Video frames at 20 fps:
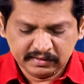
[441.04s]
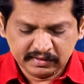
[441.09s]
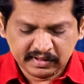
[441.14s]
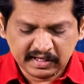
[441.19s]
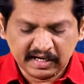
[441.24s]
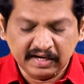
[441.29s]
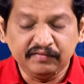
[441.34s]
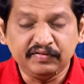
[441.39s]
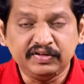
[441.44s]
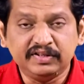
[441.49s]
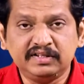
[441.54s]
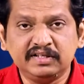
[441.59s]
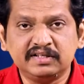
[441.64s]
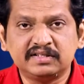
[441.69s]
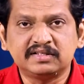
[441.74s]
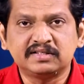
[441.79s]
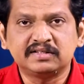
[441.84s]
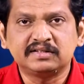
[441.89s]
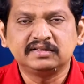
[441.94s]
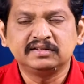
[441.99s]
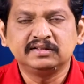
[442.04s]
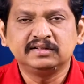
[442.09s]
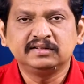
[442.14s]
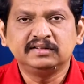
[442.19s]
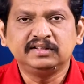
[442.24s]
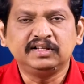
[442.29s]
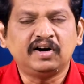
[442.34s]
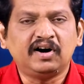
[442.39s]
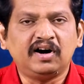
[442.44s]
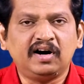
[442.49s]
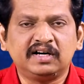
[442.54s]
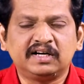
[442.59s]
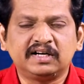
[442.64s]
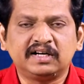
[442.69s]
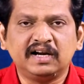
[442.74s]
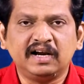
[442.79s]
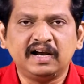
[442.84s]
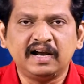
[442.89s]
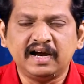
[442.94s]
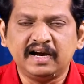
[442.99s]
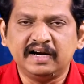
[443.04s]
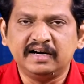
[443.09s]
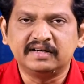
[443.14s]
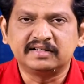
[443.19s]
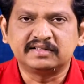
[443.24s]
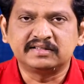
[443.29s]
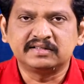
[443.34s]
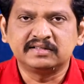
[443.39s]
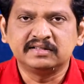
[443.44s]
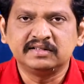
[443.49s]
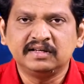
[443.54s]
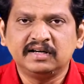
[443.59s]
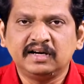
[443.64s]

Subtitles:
And with this, the article ends,